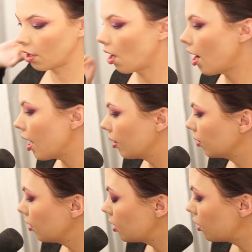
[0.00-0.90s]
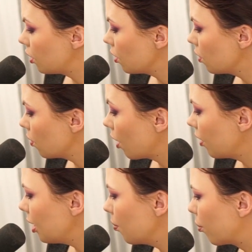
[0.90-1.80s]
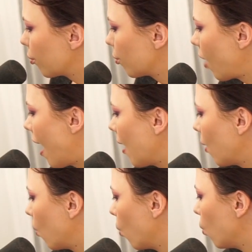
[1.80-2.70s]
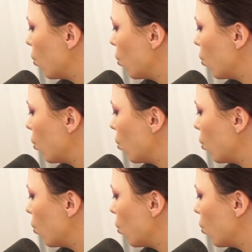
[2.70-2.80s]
All right, let's do the brows.